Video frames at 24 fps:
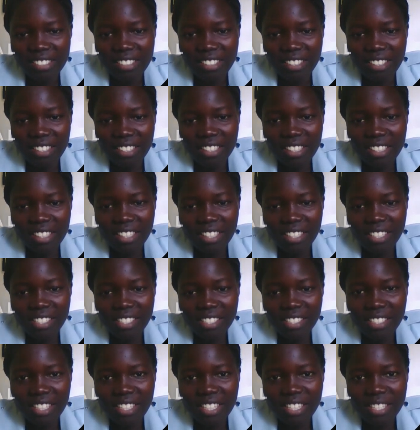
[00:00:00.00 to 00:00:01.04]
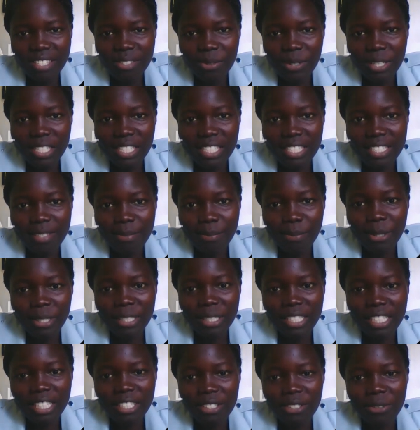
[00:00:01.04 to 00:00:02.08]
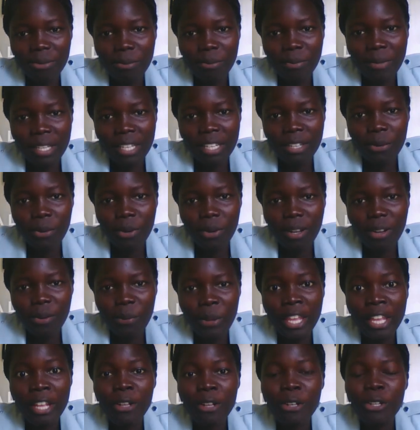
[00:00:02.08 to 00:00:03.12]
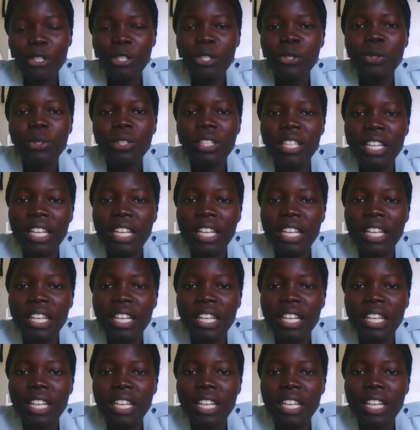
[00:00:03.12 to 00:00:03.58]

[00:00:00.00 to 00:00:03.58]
This is what is important to me. We go to the